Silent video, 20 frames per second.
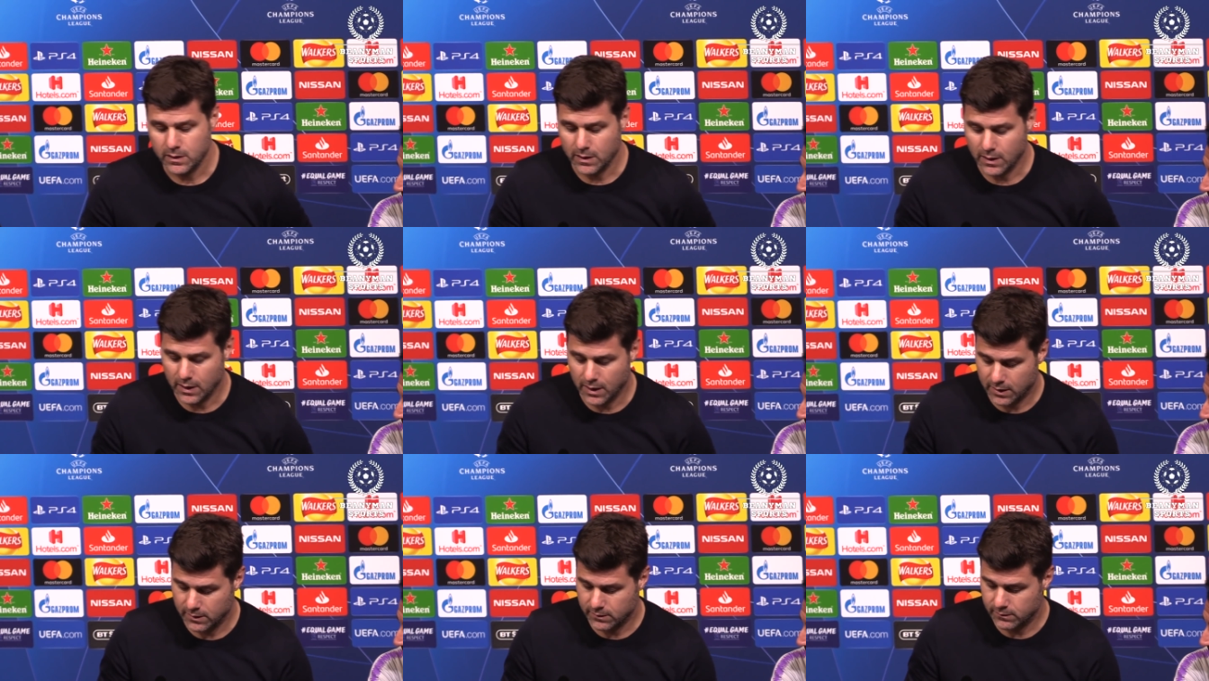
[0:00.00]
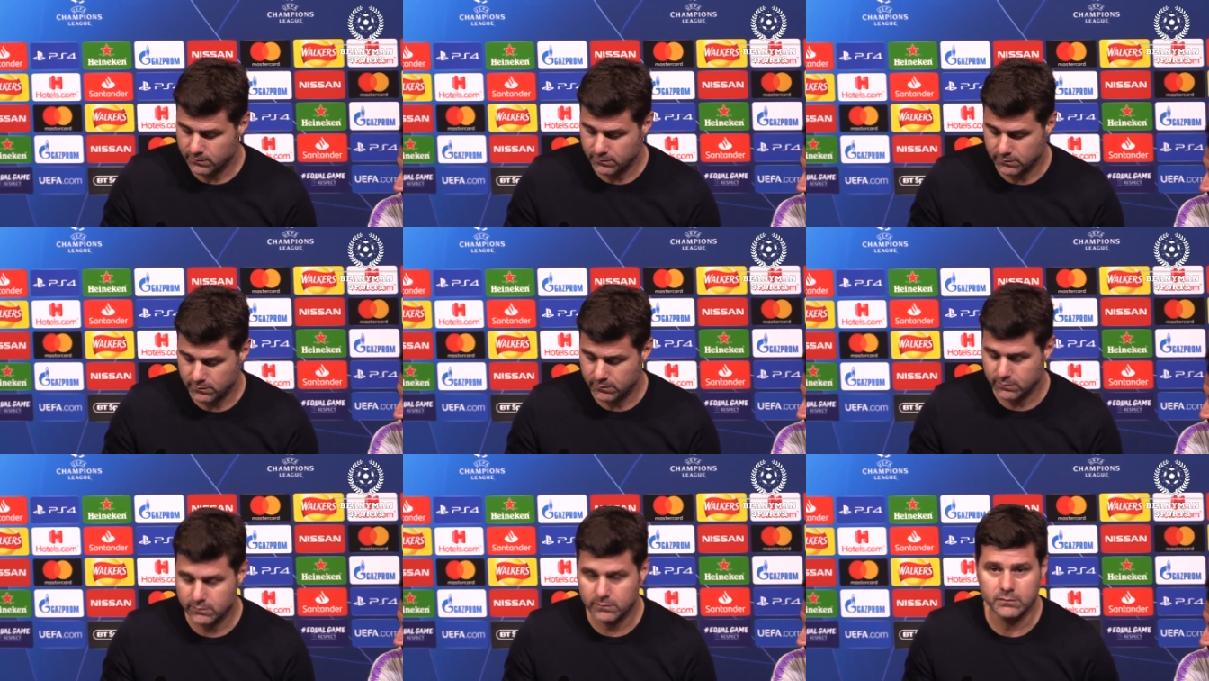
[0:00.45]

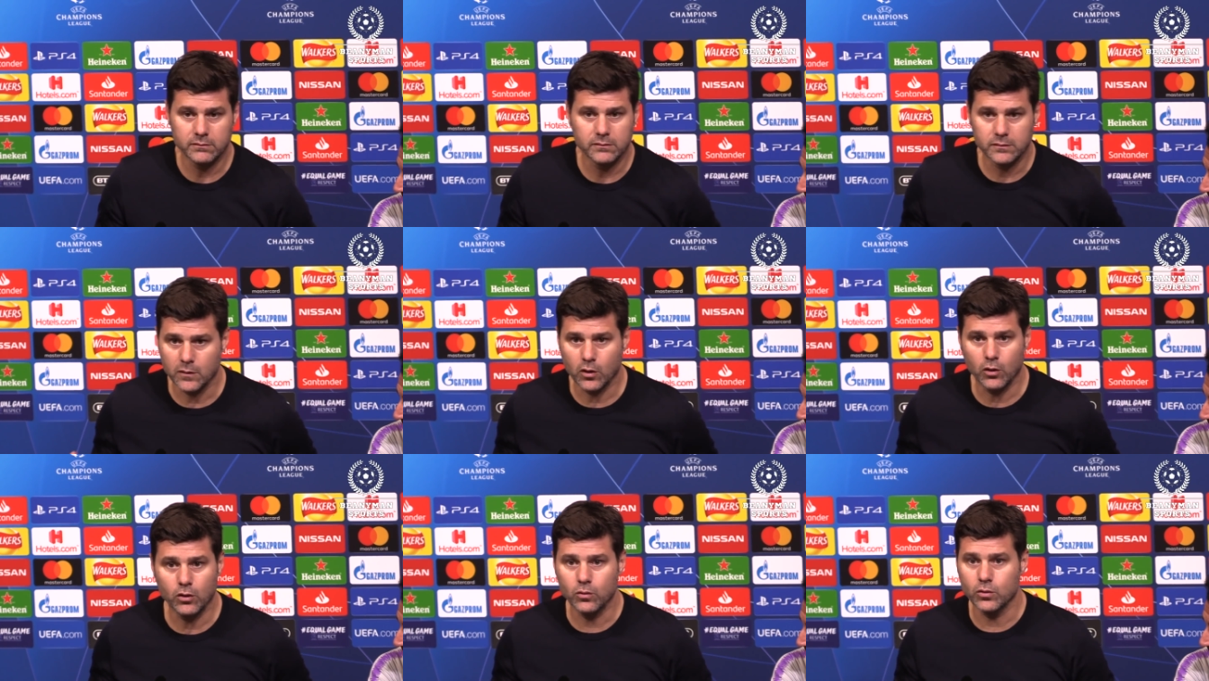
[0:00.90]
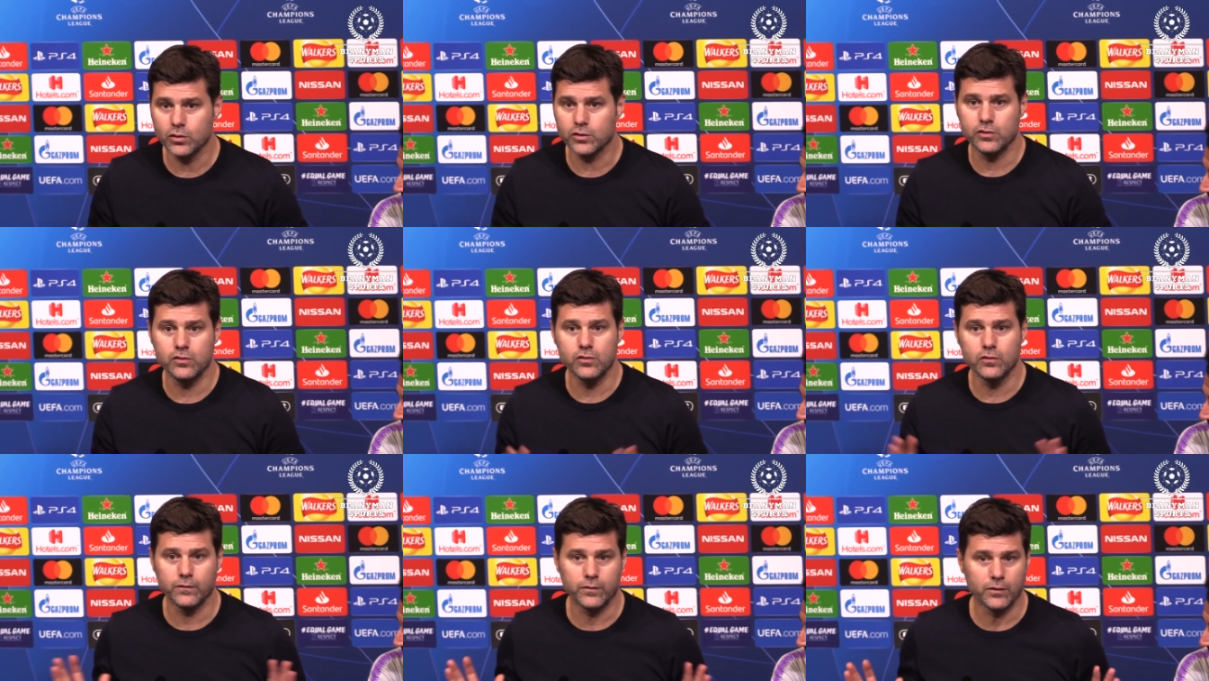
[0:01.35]
And all
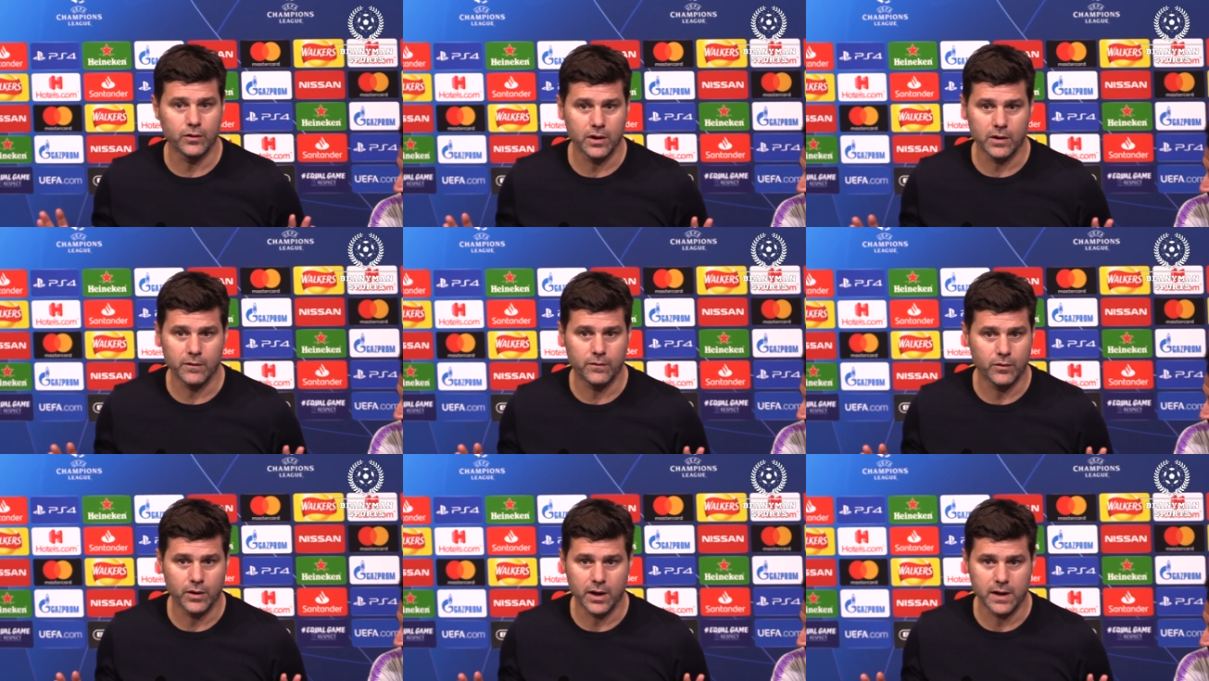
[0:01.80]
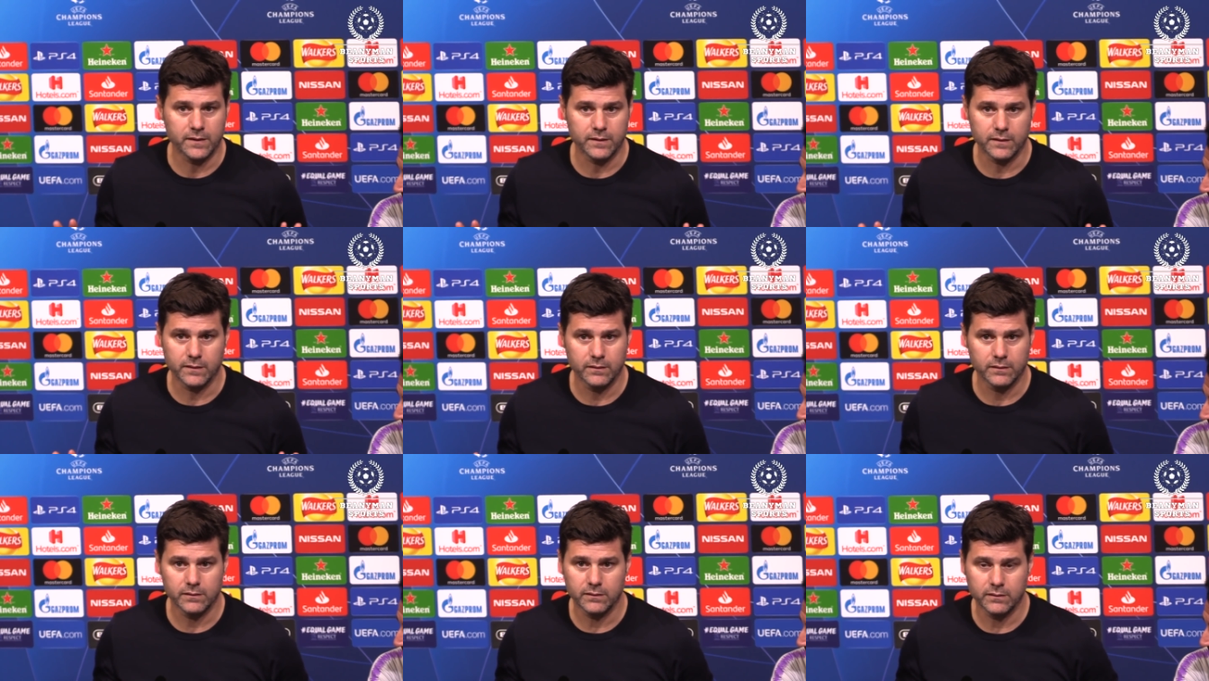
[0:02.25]
was new for, for
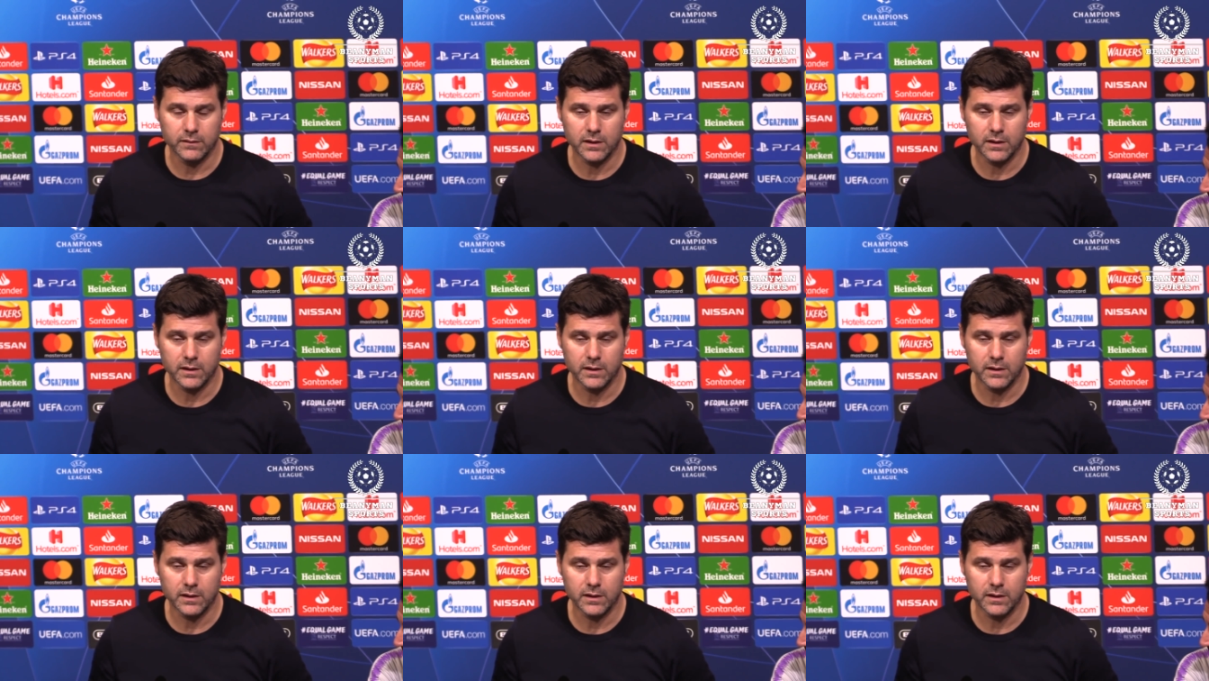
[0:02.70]
us.